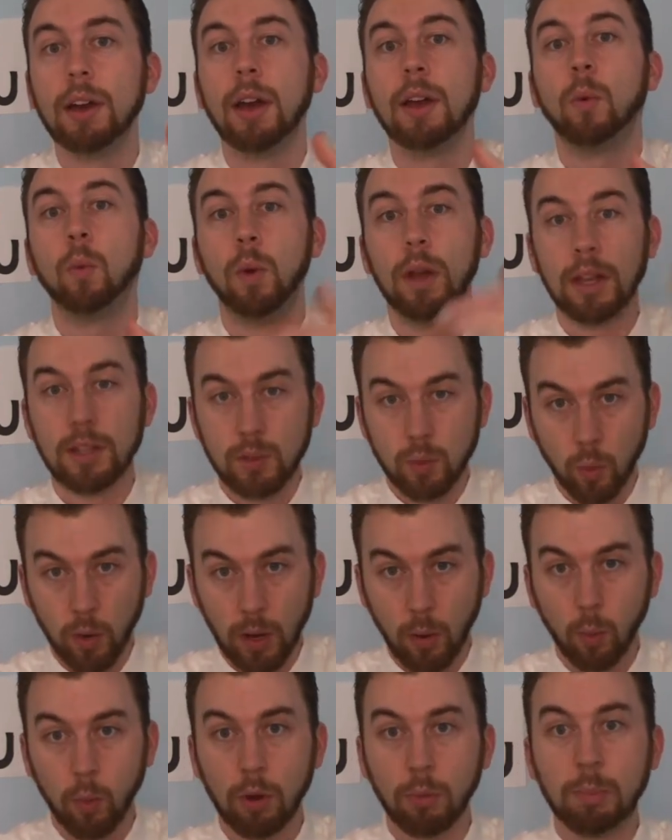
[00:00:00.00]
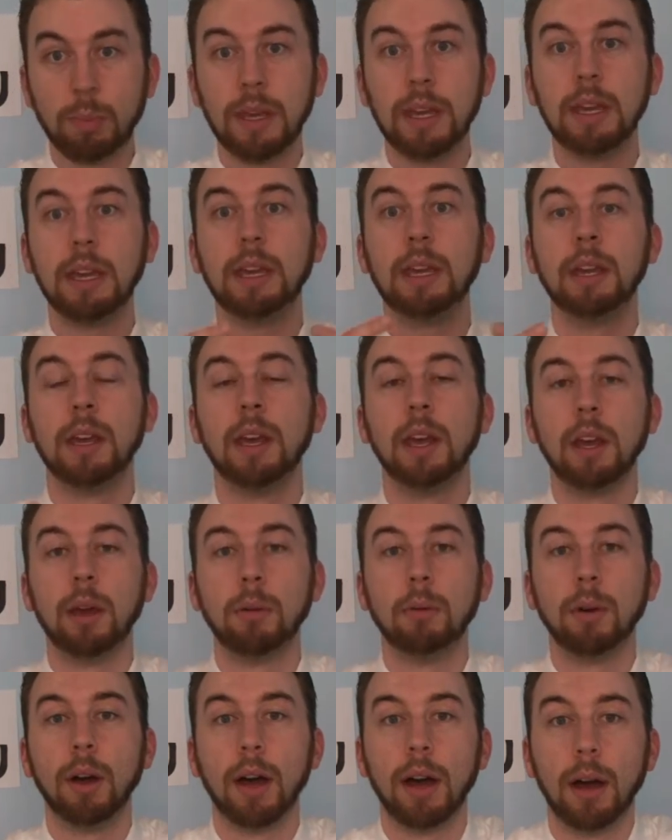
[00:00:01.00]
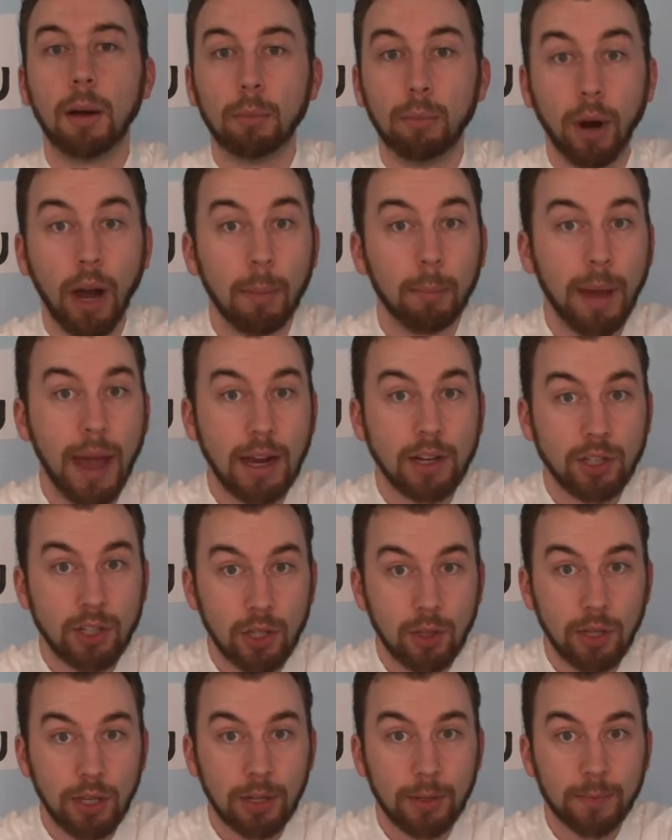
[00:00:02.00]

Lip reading: is what will be brought back to you.